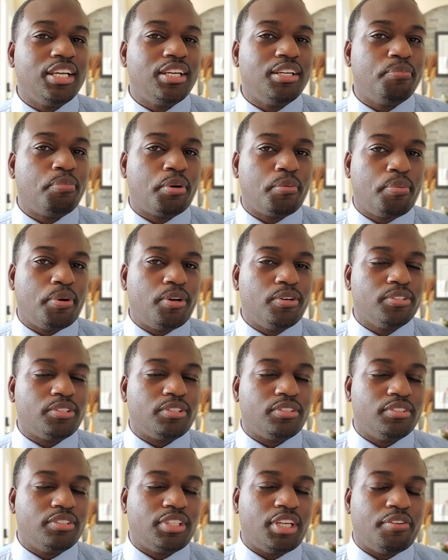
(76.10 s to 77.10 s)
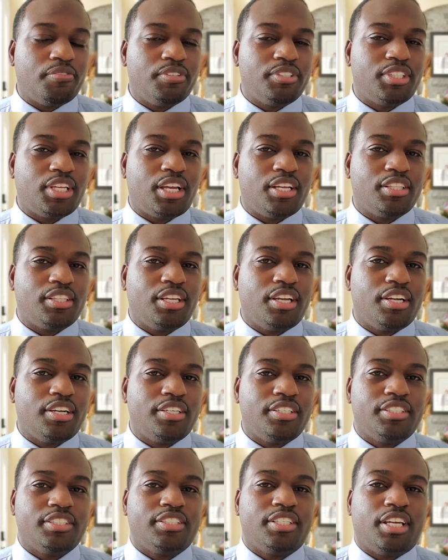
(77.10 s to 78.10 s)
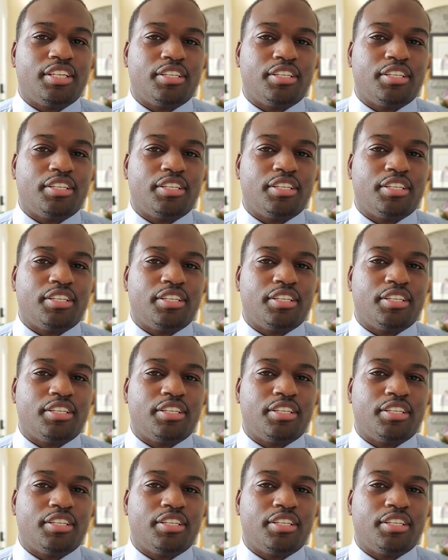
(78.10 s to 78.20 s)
proposal that was out there. It's not